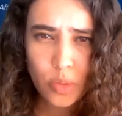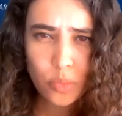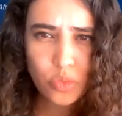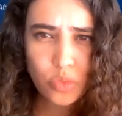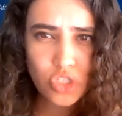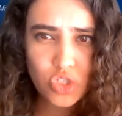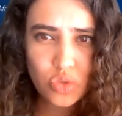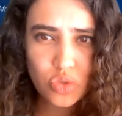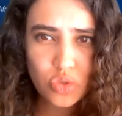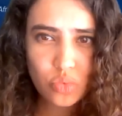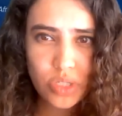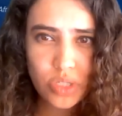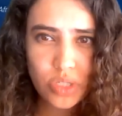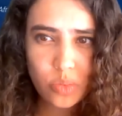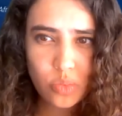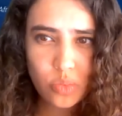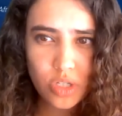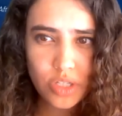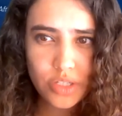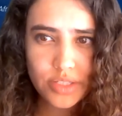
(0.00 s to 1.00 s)
which
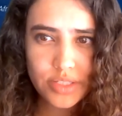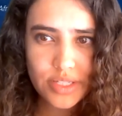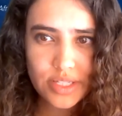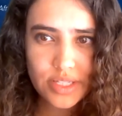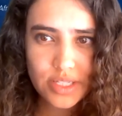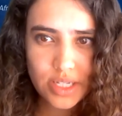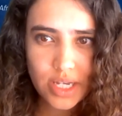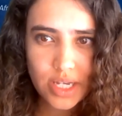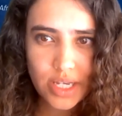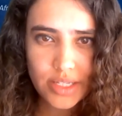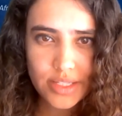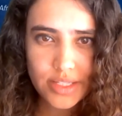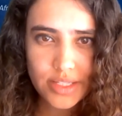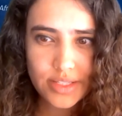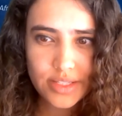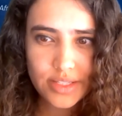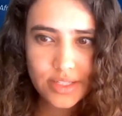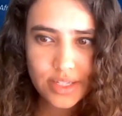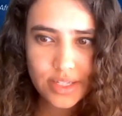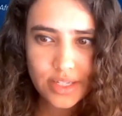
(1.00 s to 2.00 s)
we will
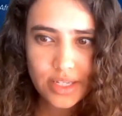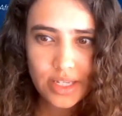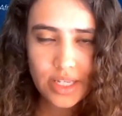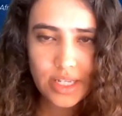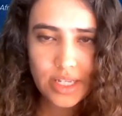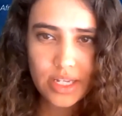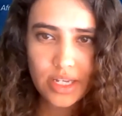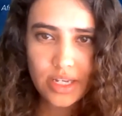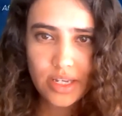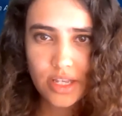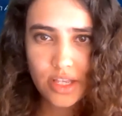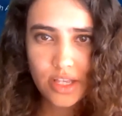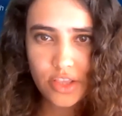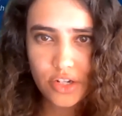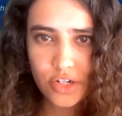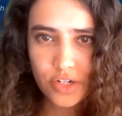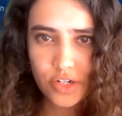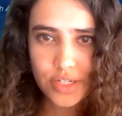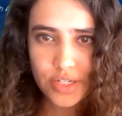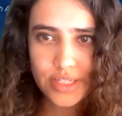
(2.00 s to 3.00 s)
discuss in
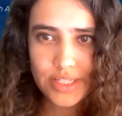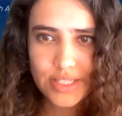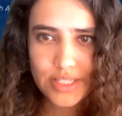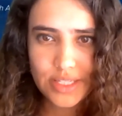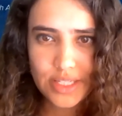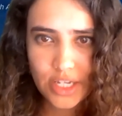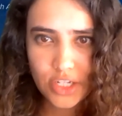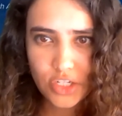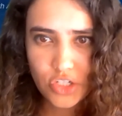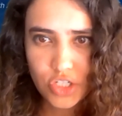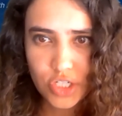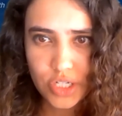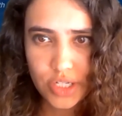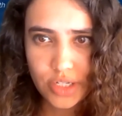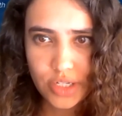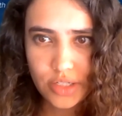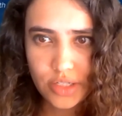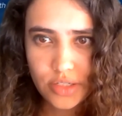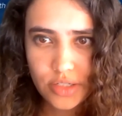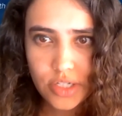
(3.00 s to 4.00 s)
another
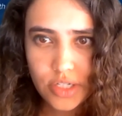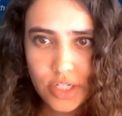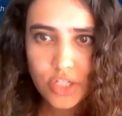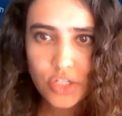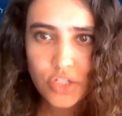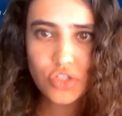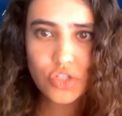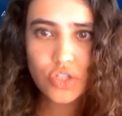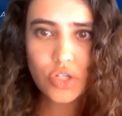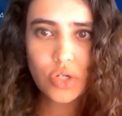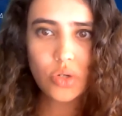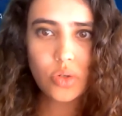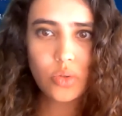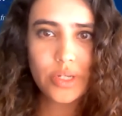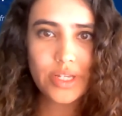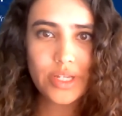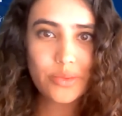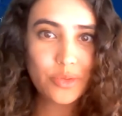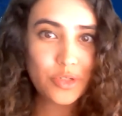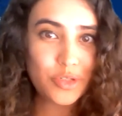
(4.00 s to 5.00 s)
session.
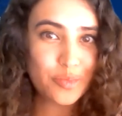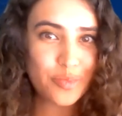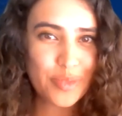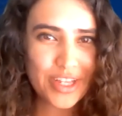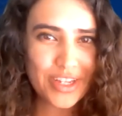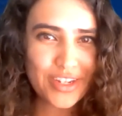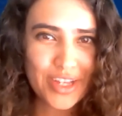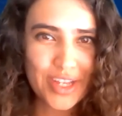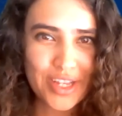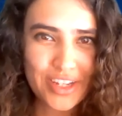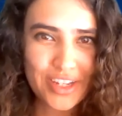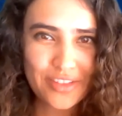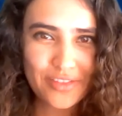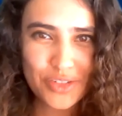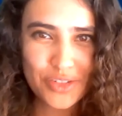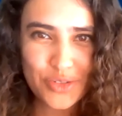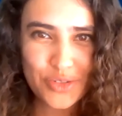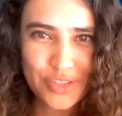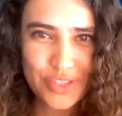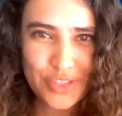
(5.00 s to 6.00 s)
So it would depend on
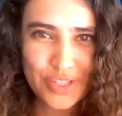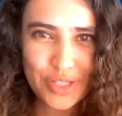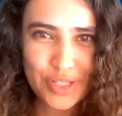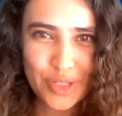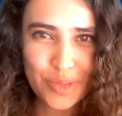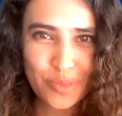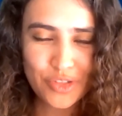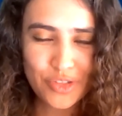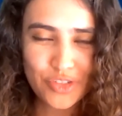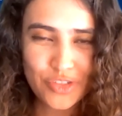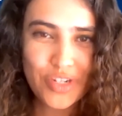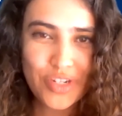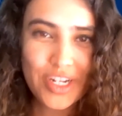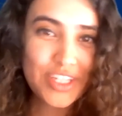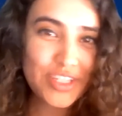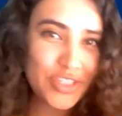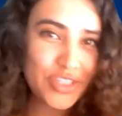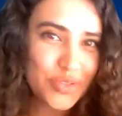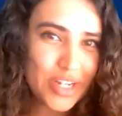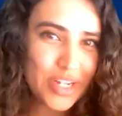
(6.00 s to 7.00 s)
if you're doing the global
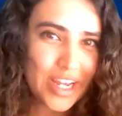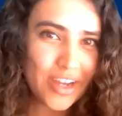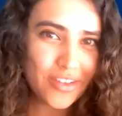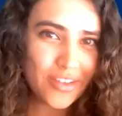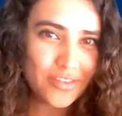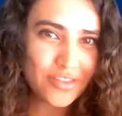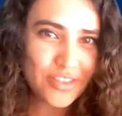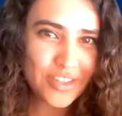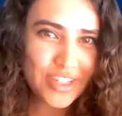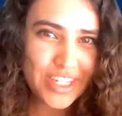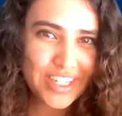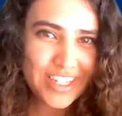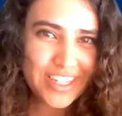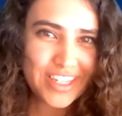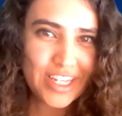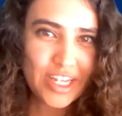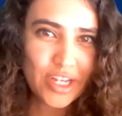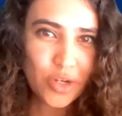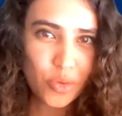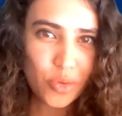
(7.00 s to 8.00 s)
direct, you would have
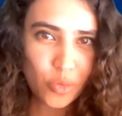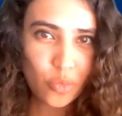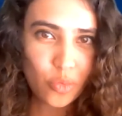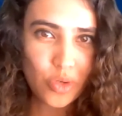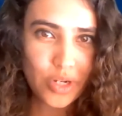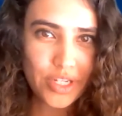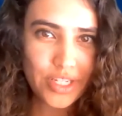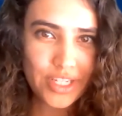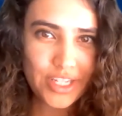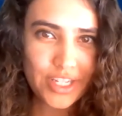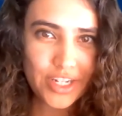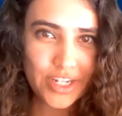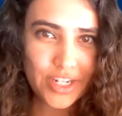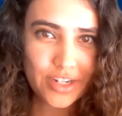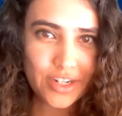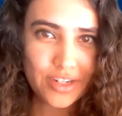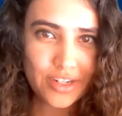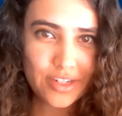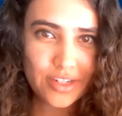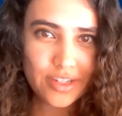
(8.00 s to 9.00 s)
1
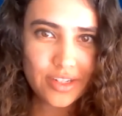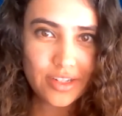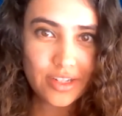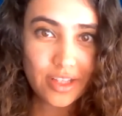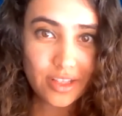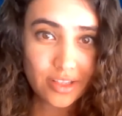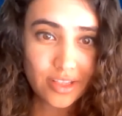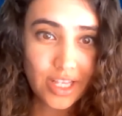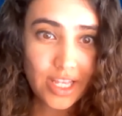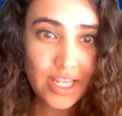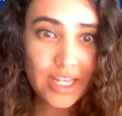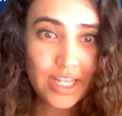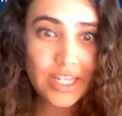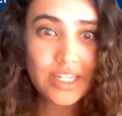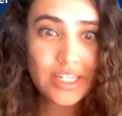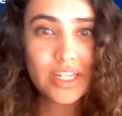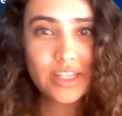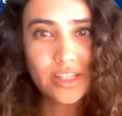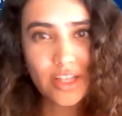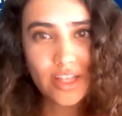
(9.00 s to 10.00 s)
year
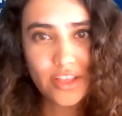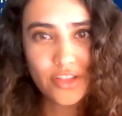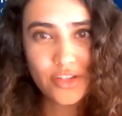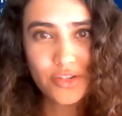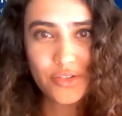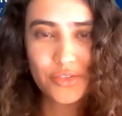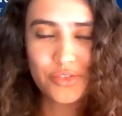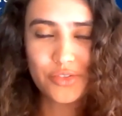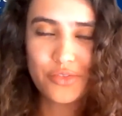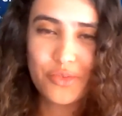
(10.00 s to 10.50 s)
online and the other